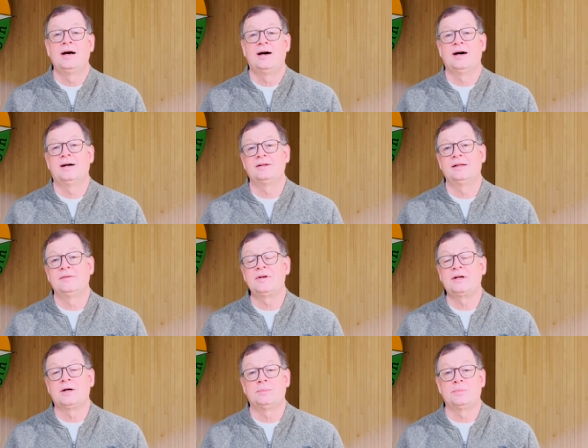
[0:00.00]
uh,
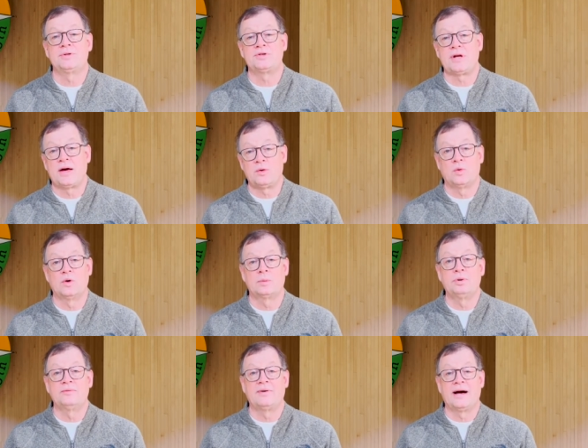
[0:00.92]

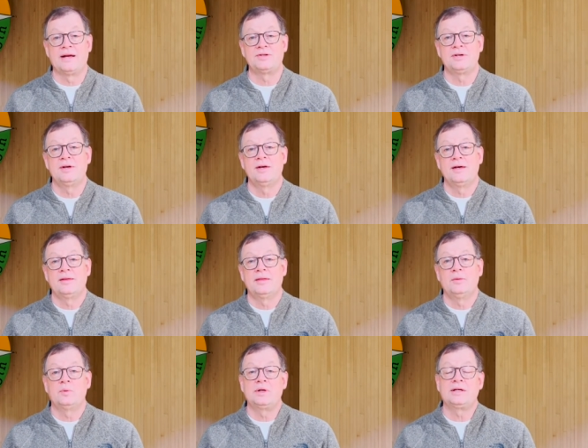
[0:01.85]
livingcompass.org provides
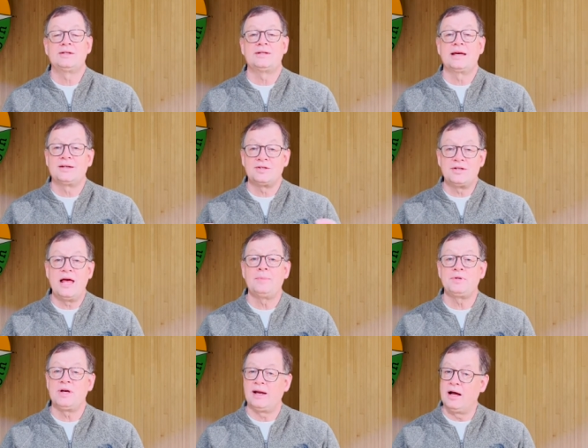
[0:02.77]
that we can take a
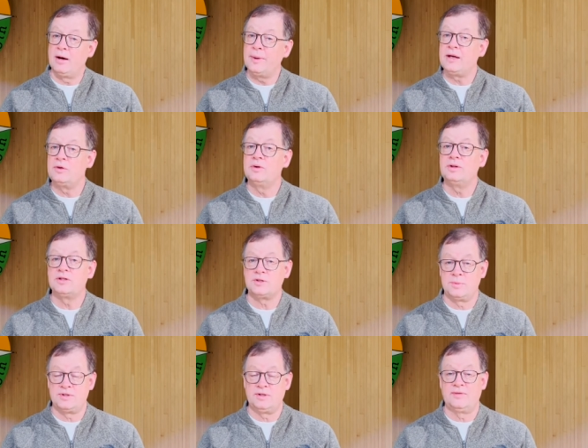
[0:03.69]
snapshot. How am I doing in this
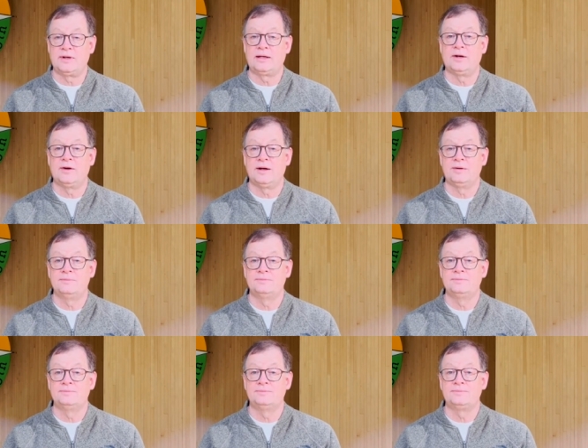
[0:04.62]
specific area?
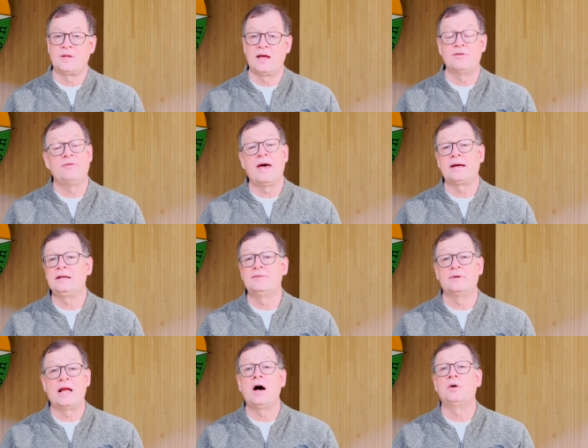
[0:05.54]
In fact,
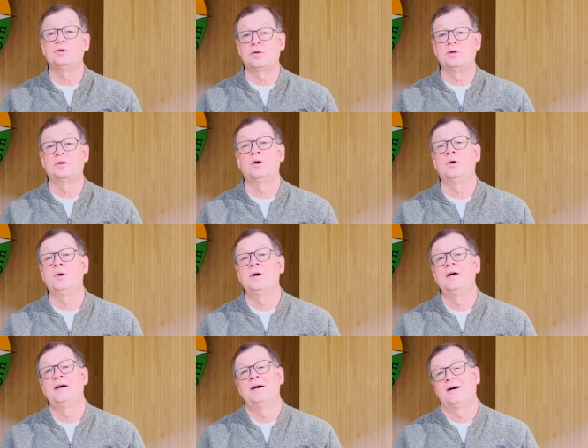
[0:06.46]
even now you could go
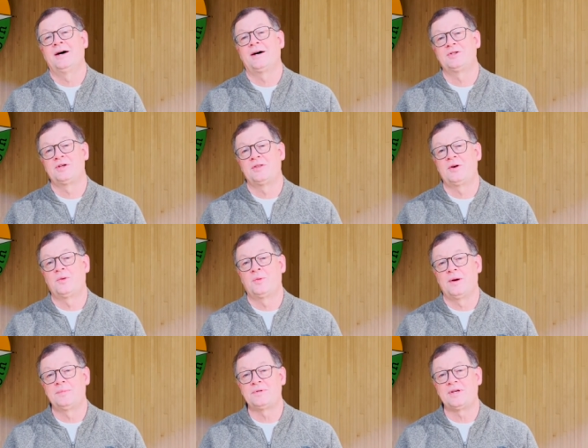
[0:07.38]
uh, to their
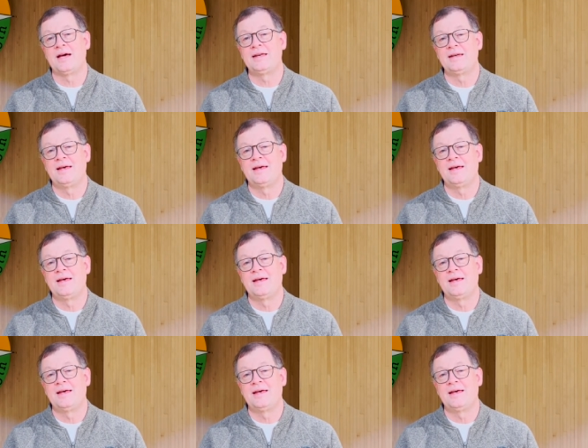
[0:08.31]
website